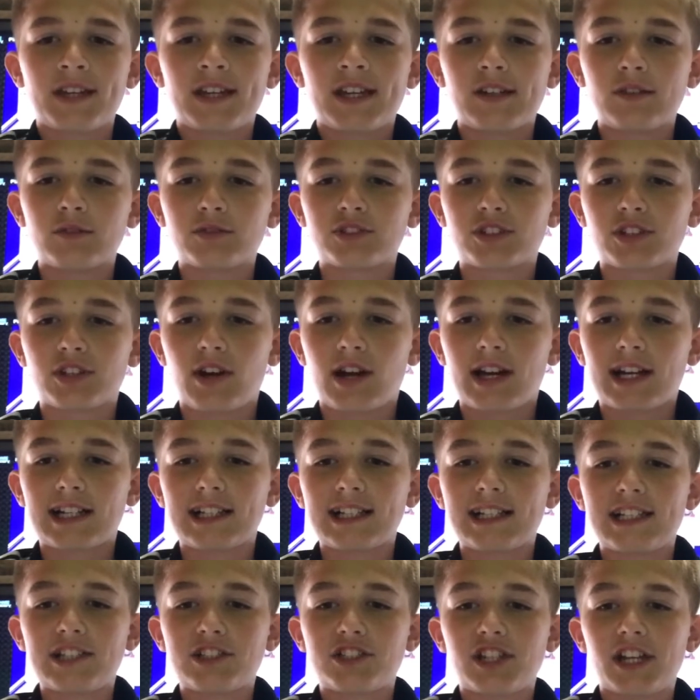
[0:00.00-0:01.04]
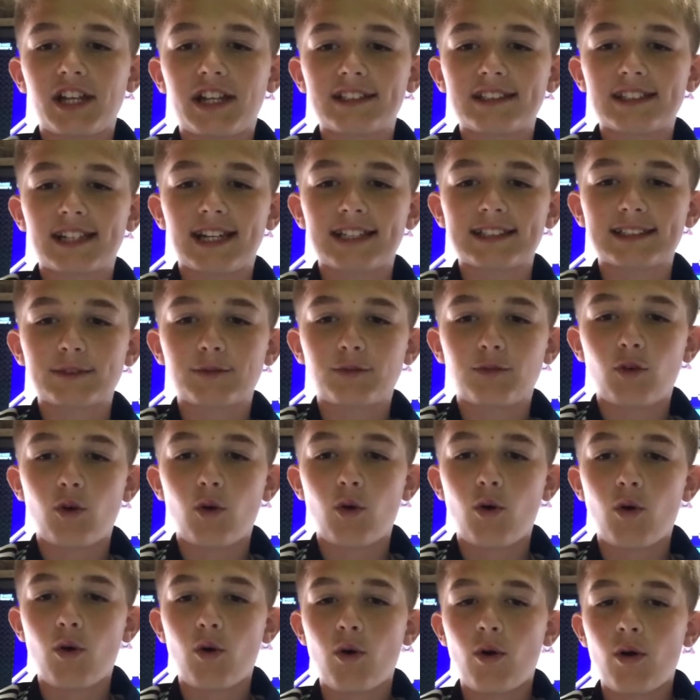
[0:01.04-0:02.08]
He also got a clean sheet, so that's
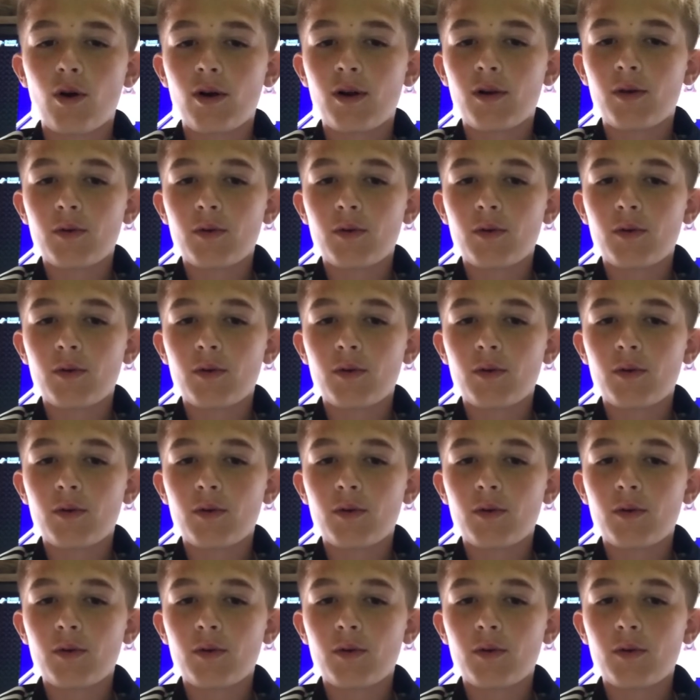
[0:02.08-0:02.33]
4.